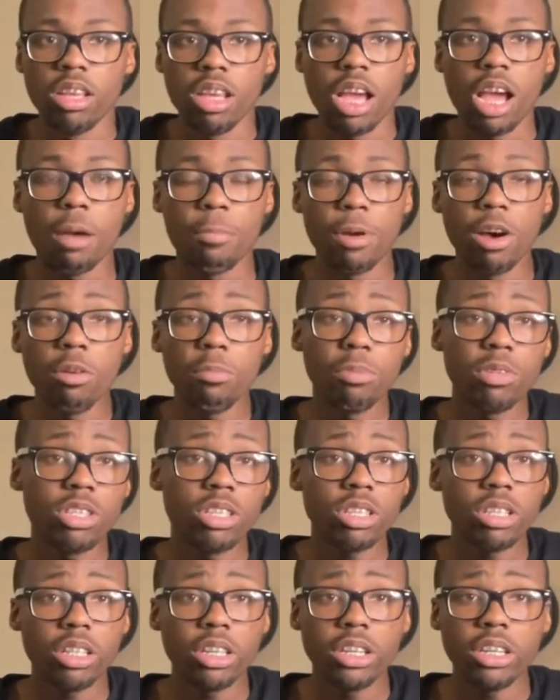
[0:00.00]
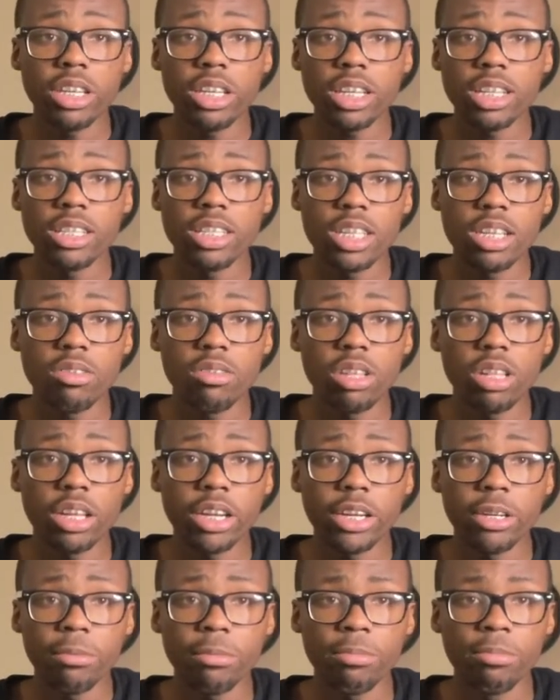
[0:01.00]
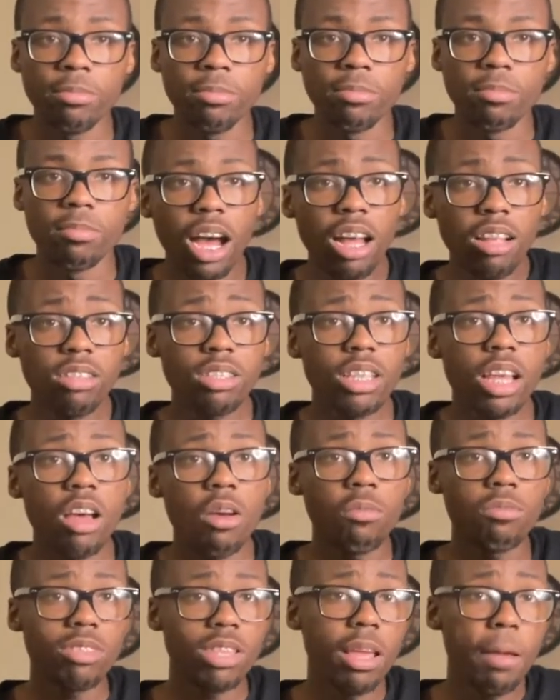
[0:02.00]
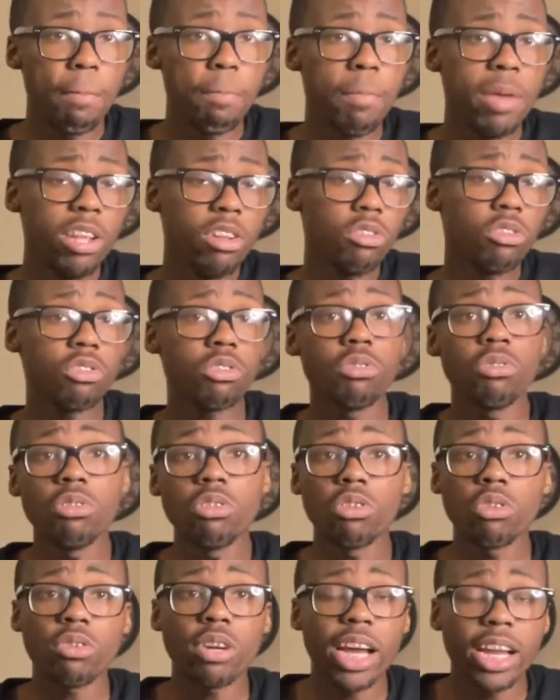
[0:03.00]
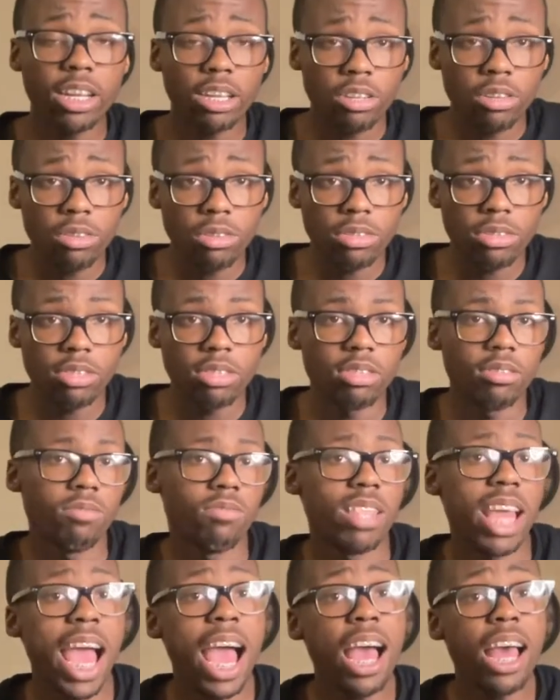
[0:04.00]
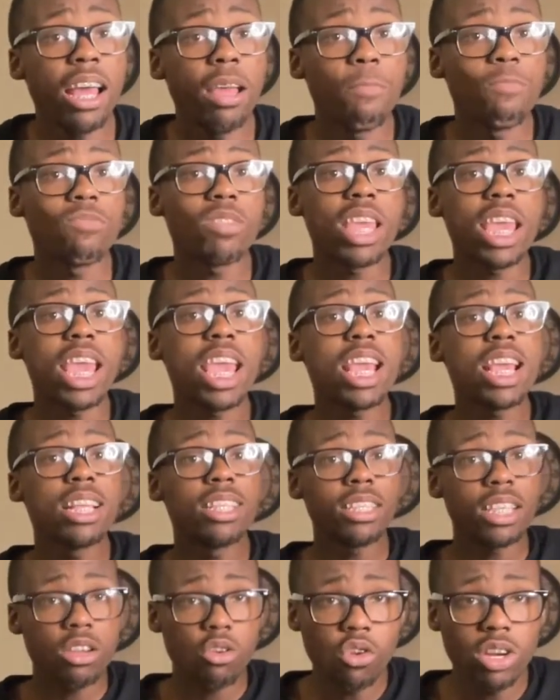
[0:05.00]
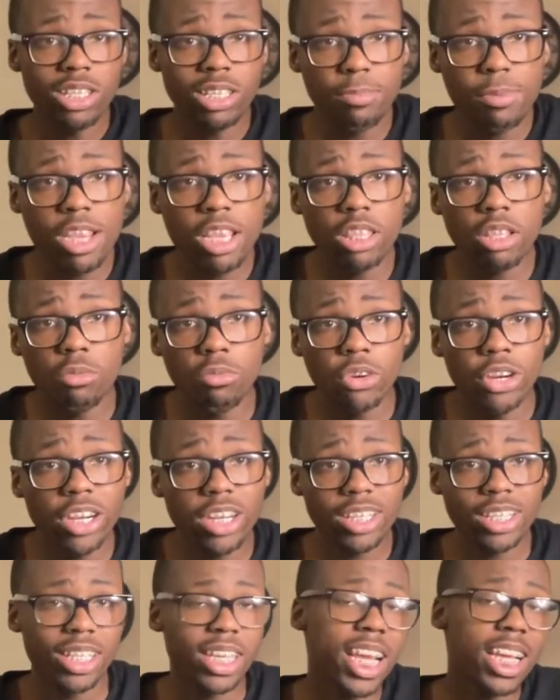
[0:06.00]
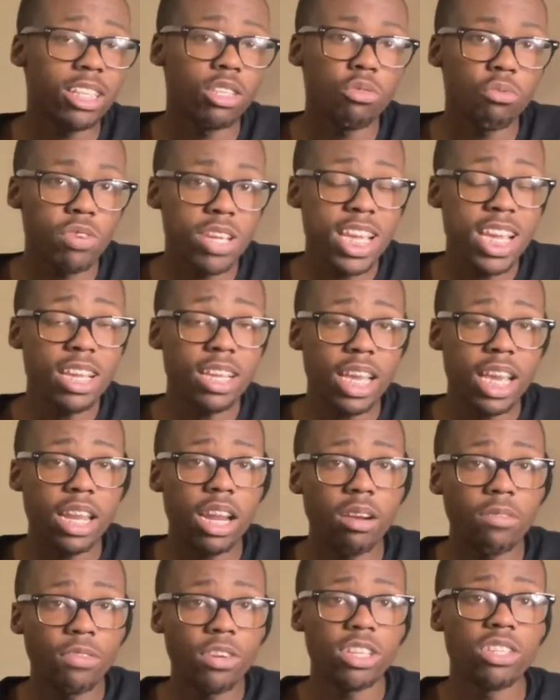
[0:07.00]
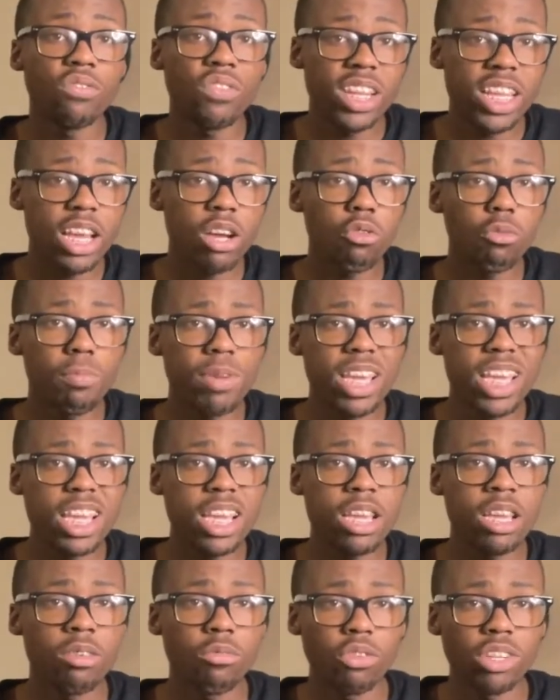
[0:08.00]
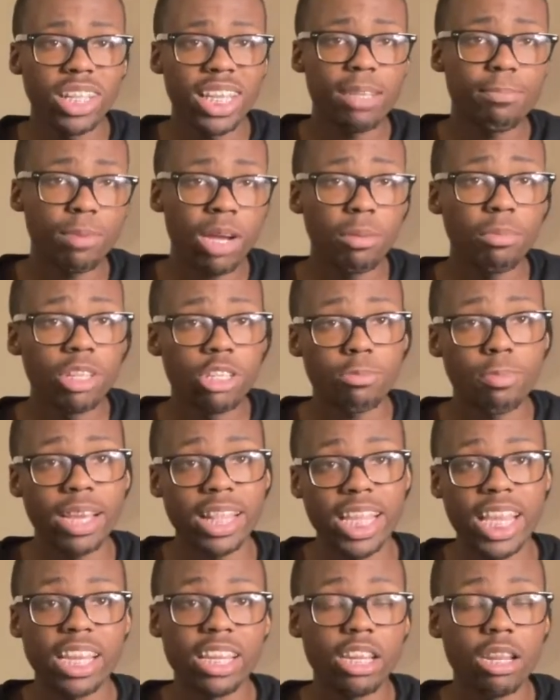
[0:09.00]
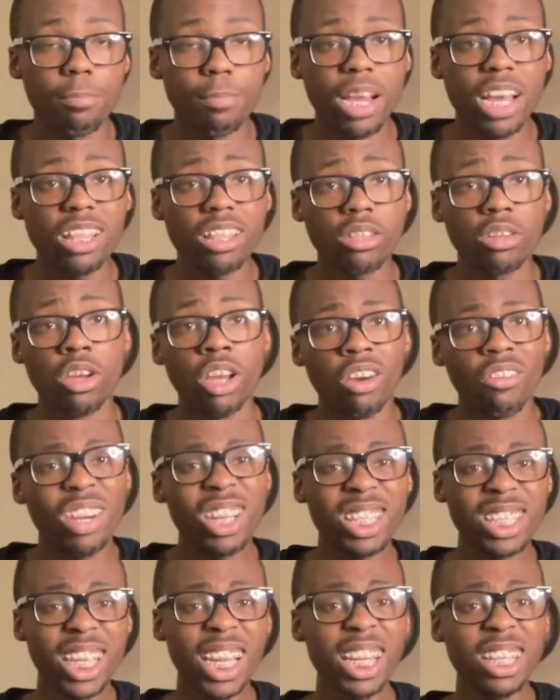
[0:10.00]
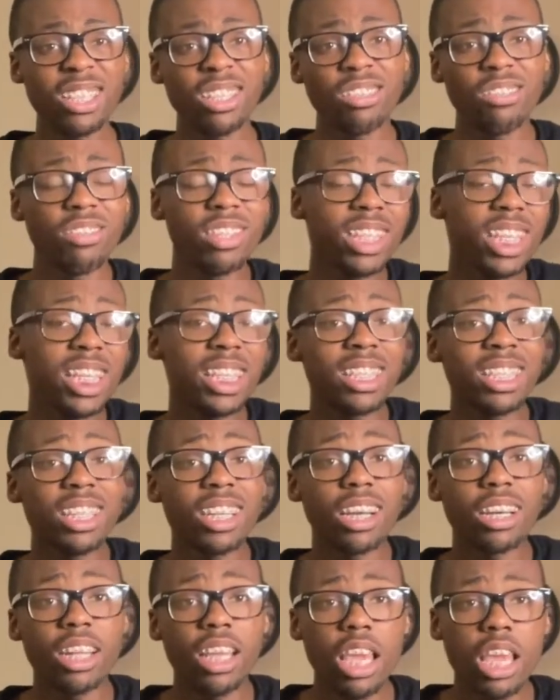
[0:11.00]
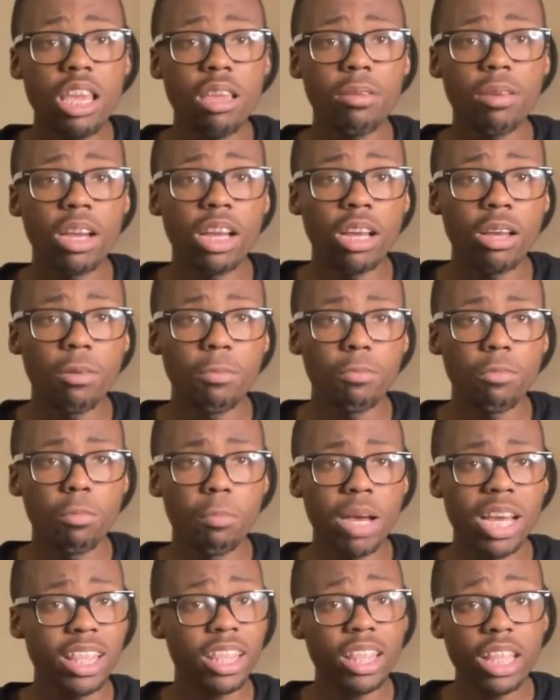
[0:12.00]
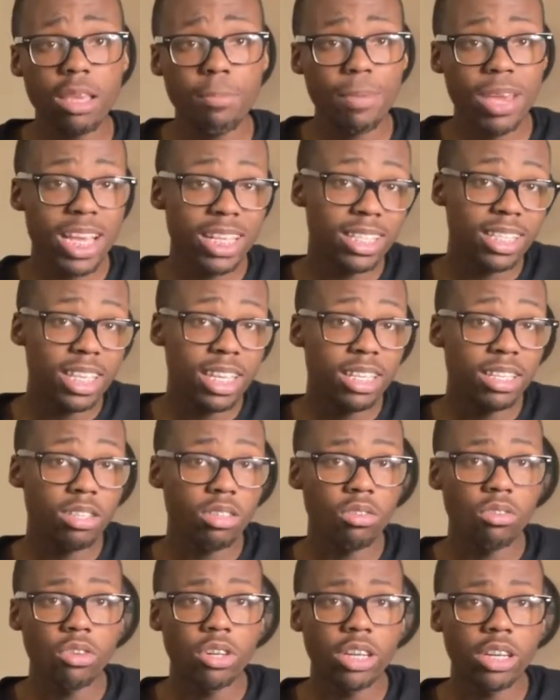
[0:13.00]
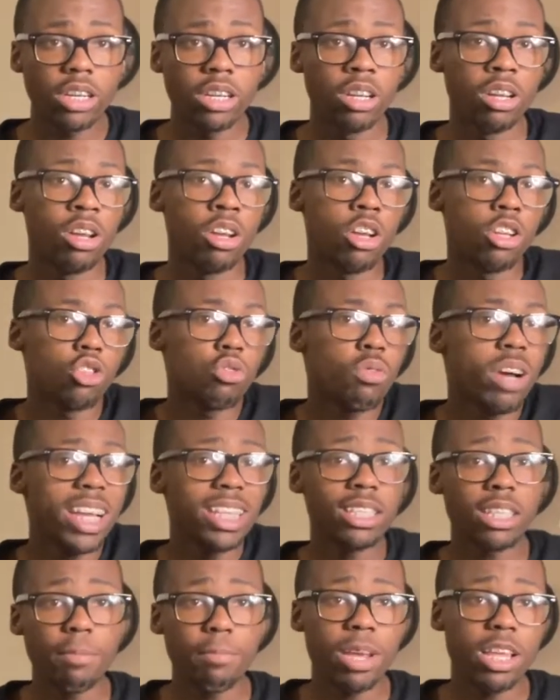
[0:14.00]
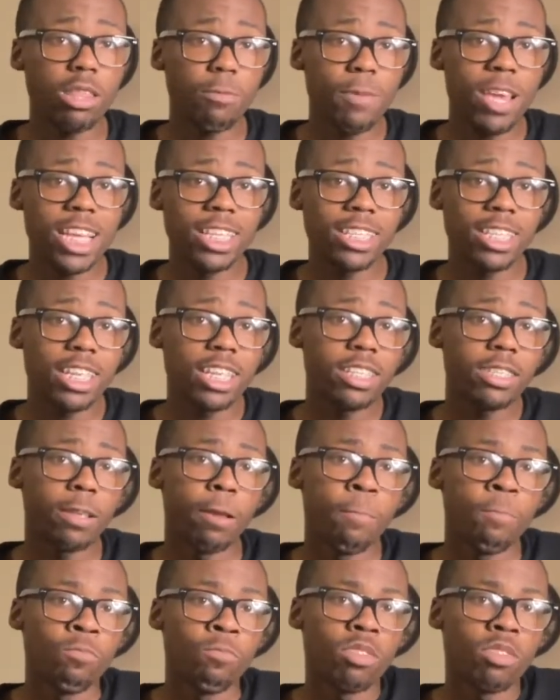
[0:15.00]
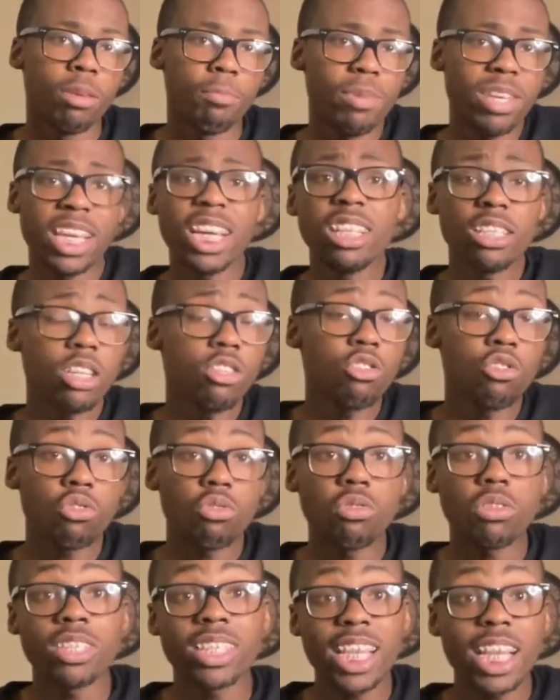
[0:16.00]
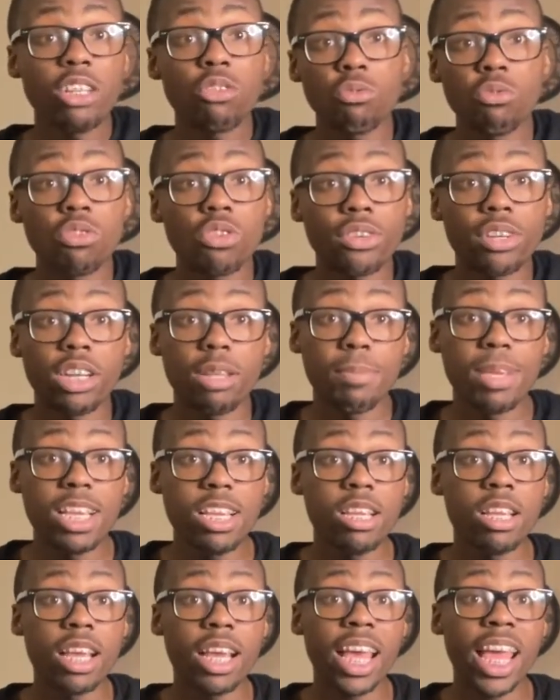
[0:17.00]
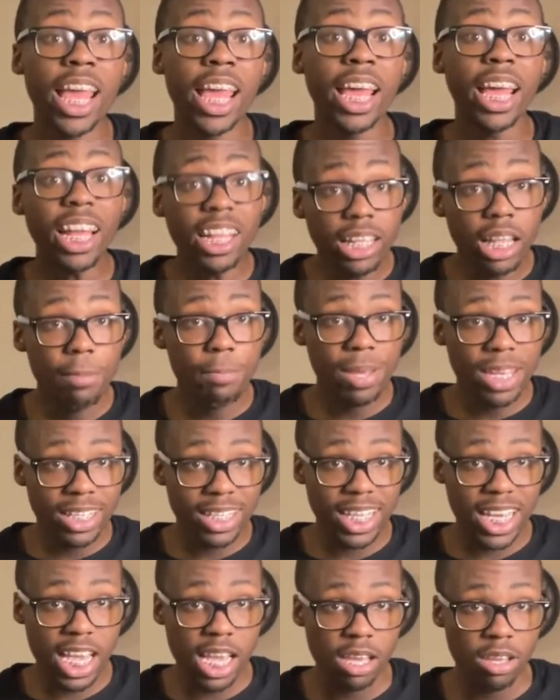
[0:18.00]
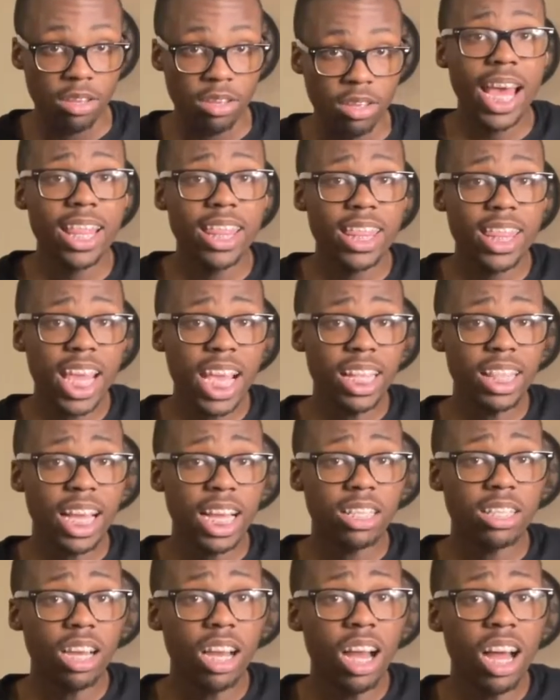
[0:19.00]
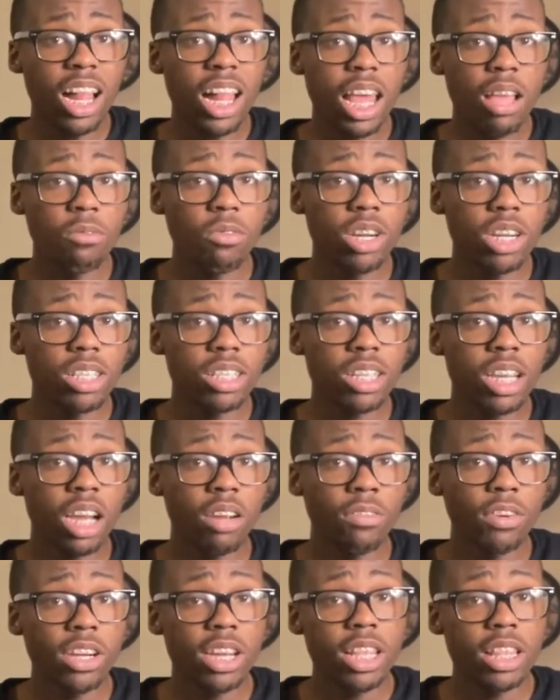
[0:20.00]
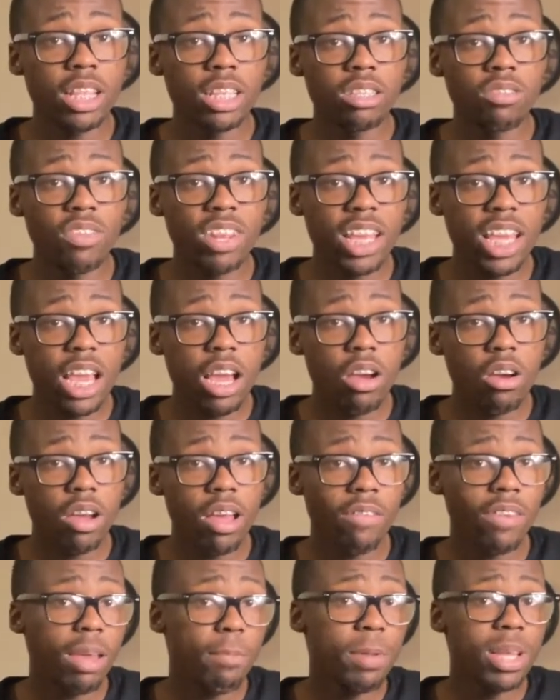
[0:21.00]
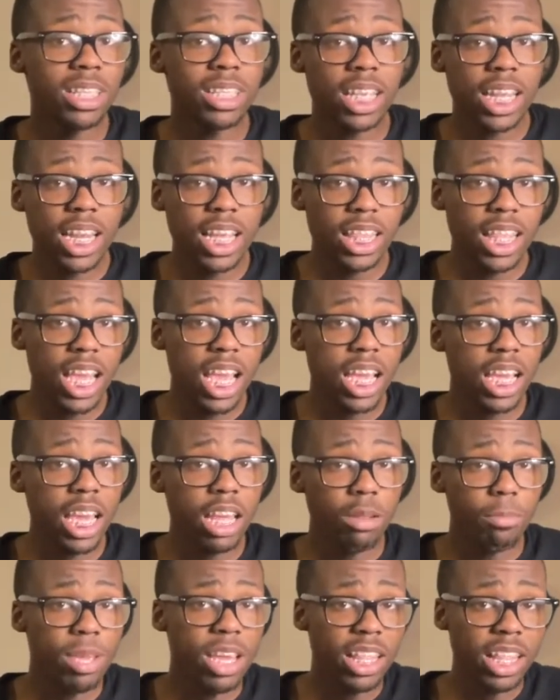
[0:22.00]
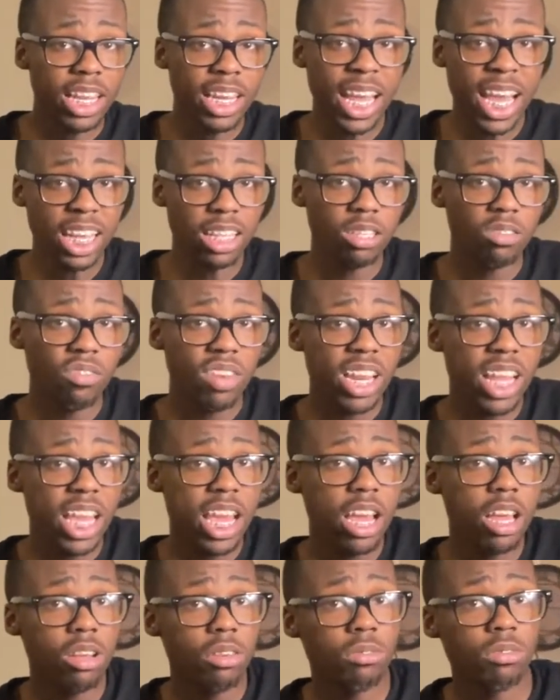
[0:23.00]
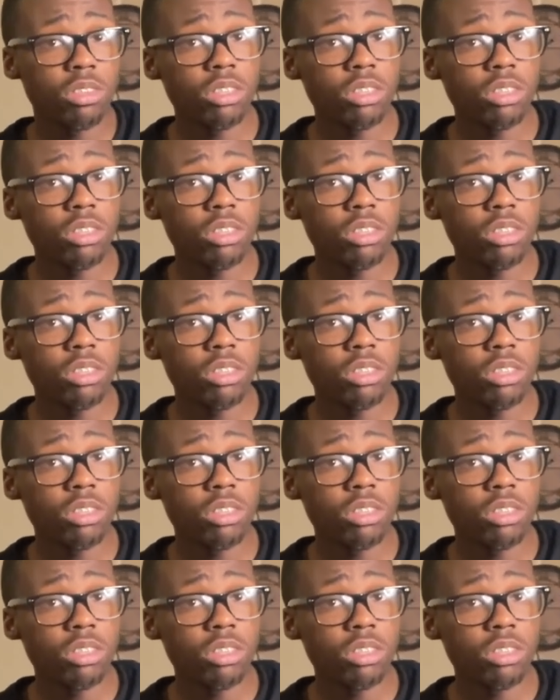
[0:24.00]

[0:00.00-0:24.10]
I'm open to learn and continue to learn. Also, the Middle School Chronicles. That is going to be in the works next week and our first video will be really published by the end of the month. We decided to release it on a um, monthly basis or a twice a month basis because our schedules are gonna be hella busy. I think that's all I wanted to cover in this video. If I missed anything, it'll be in the next video.